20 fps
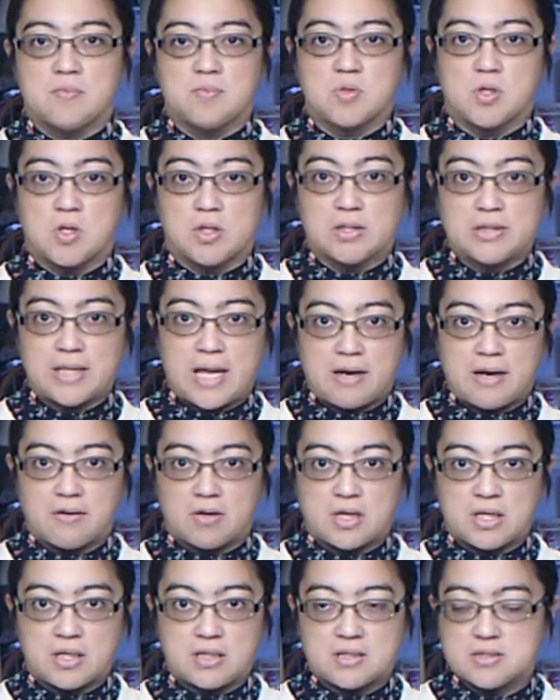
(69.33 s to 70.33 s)
going to layer
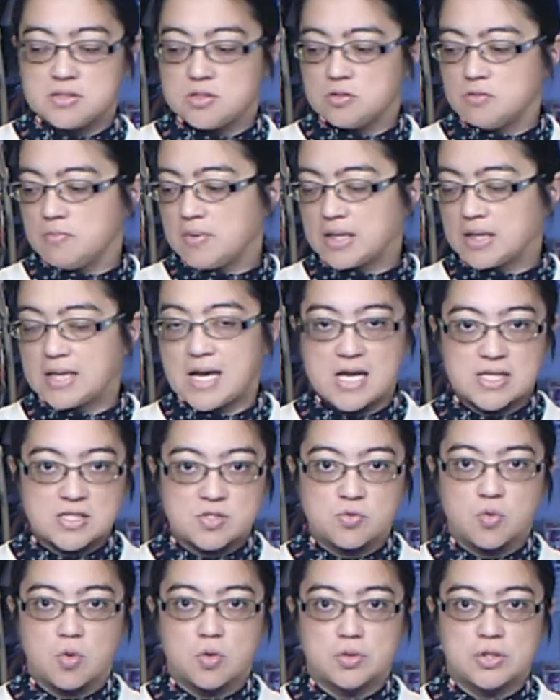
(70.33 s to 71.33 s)
it into my
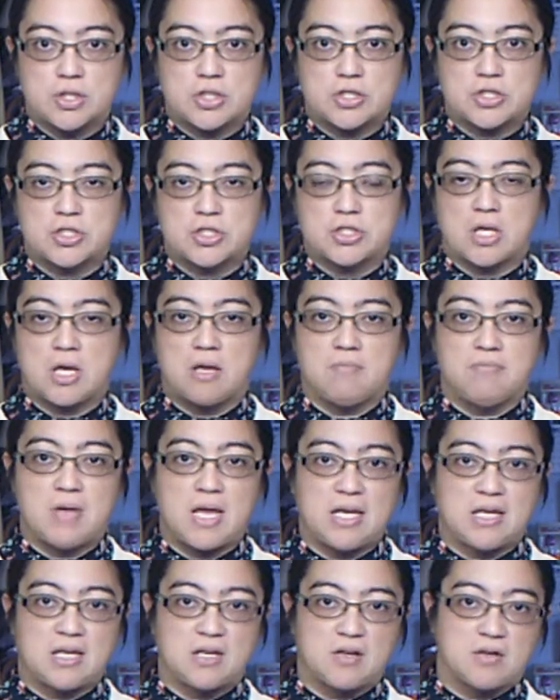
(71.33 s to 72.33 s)
casserole dish and
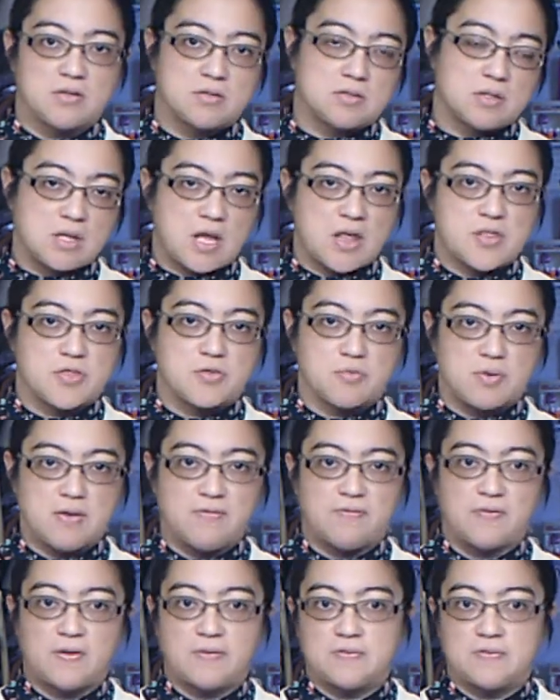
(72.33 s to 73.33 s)
bake it at
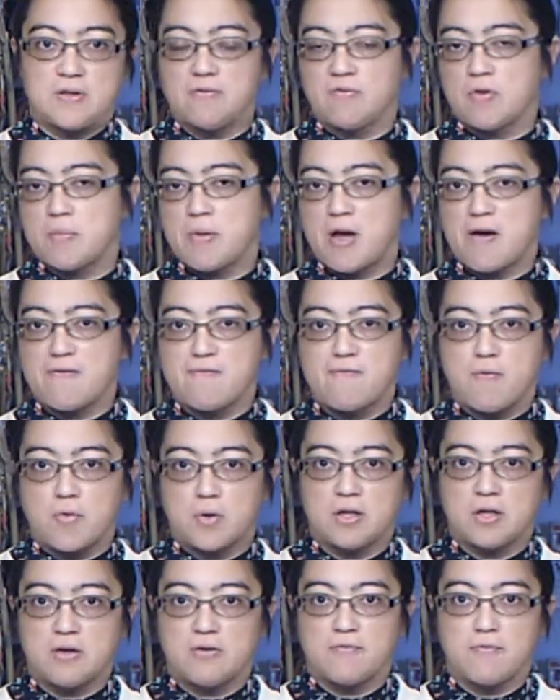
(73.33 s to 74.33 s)
350 for about
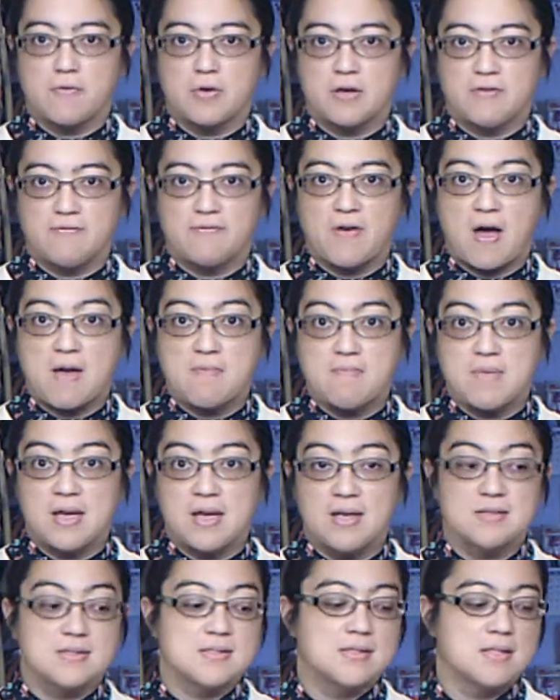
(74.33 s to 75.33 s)
40 to 45
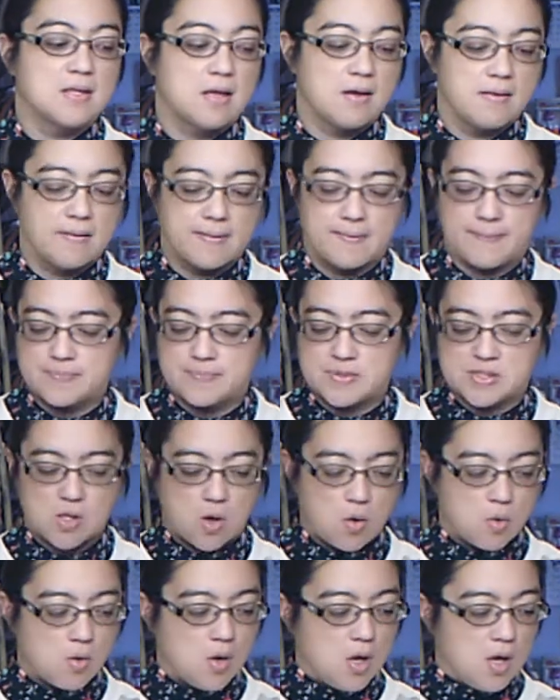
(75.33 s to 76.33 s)
minutes.
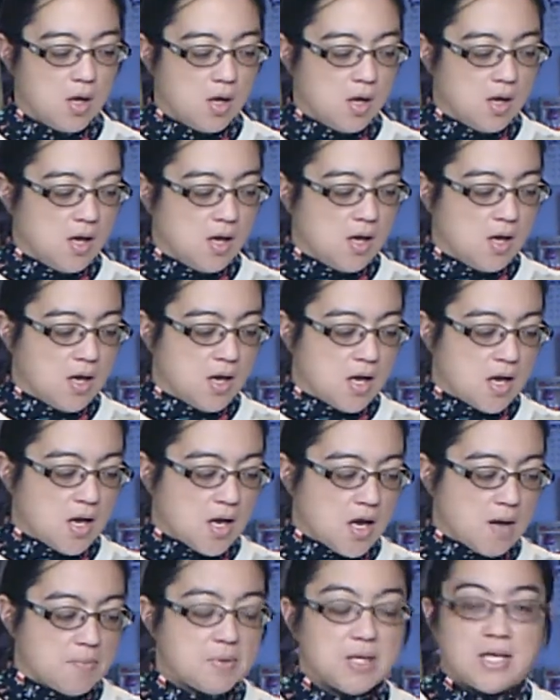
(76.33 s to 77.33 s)
So
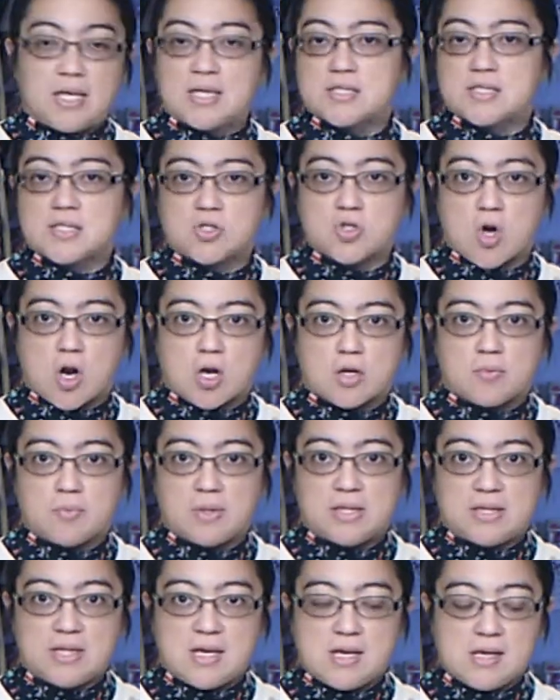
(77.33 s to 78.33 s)
I'm going to get started
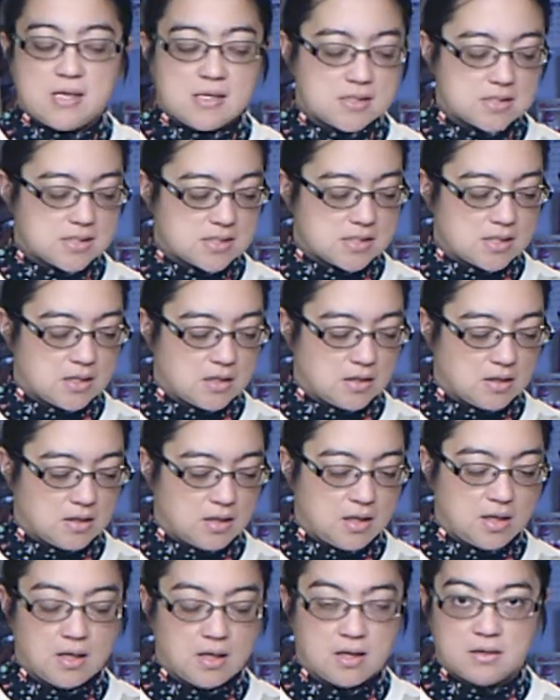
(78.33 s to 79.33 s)
with these,
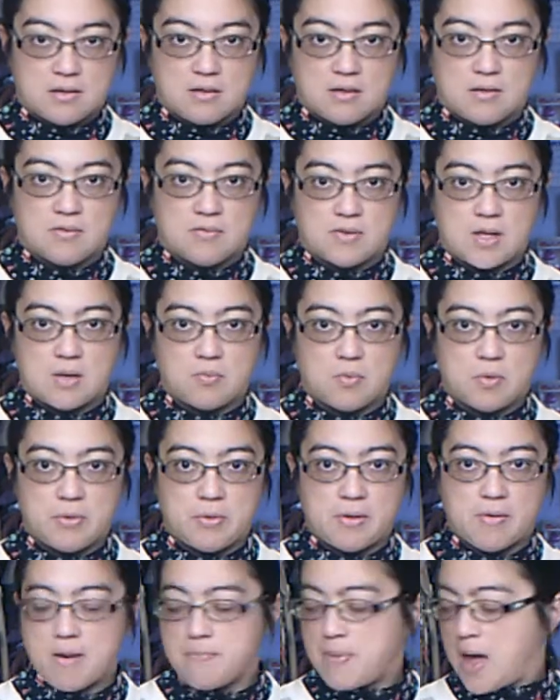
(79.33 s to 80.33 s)
and then we'll be
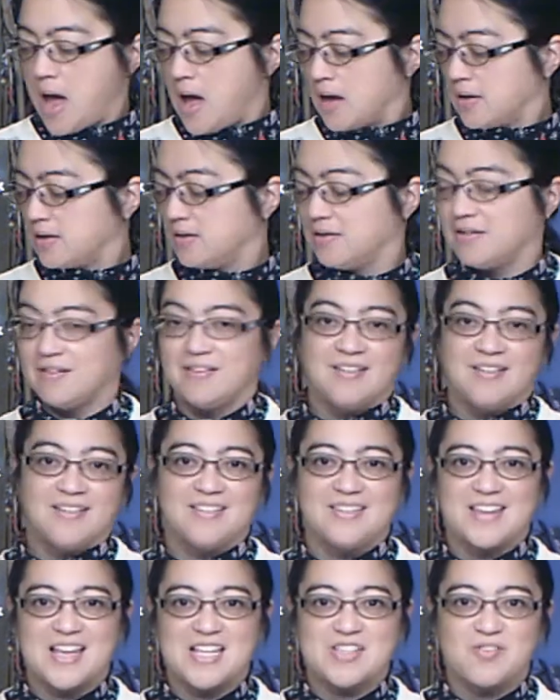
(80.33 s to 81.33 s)
right back.
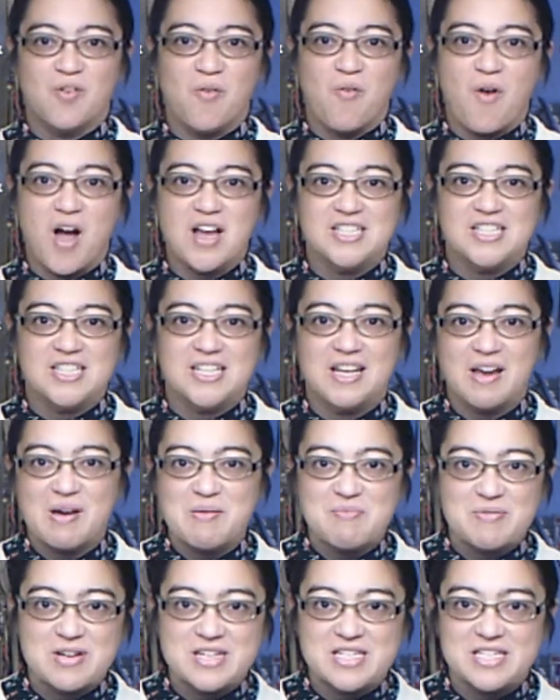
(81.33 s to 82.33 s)
Thanks for watching. I
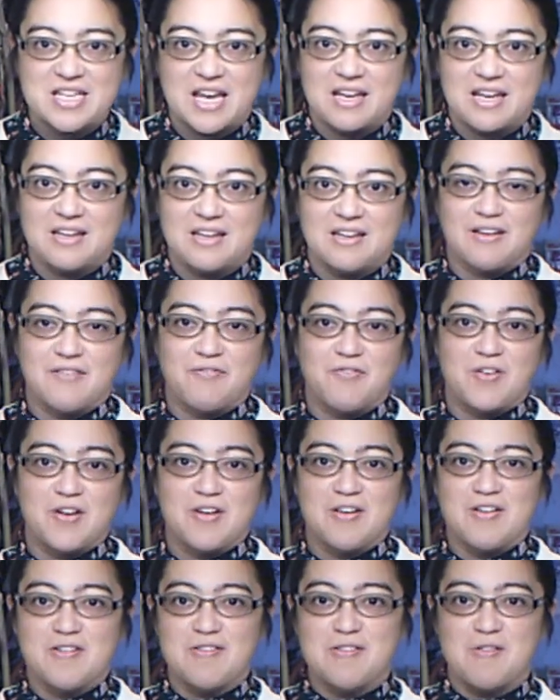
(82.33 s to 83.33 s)
appreciate it. If you're
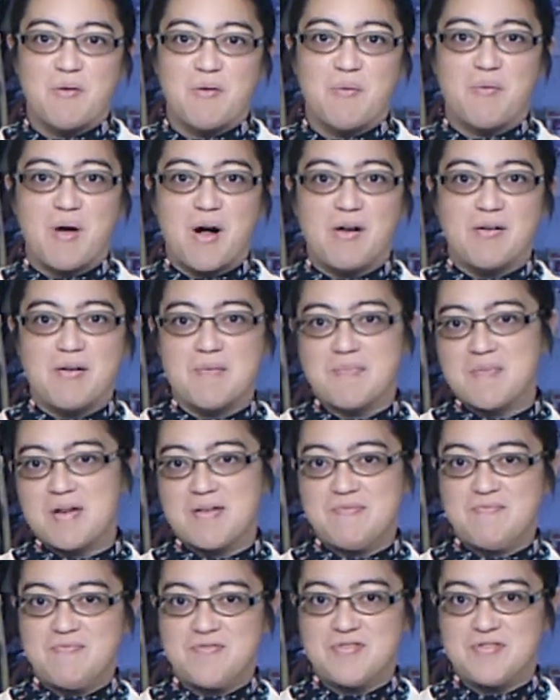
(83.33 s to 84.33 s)
new, welcome.
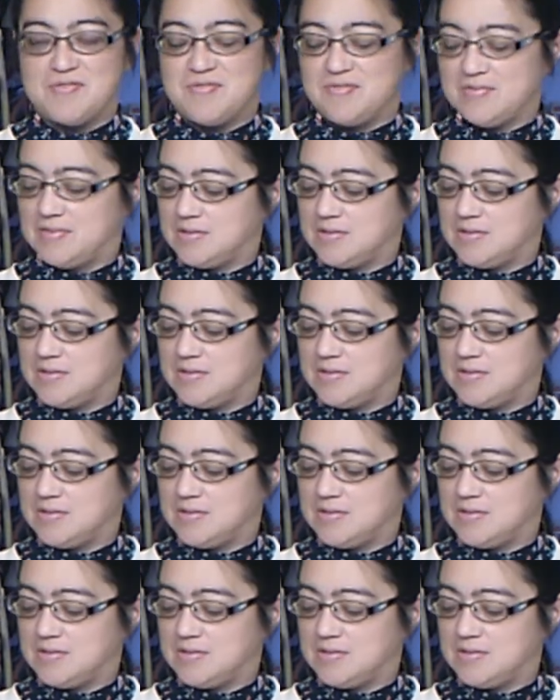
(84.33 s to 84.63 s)
I'm Boon.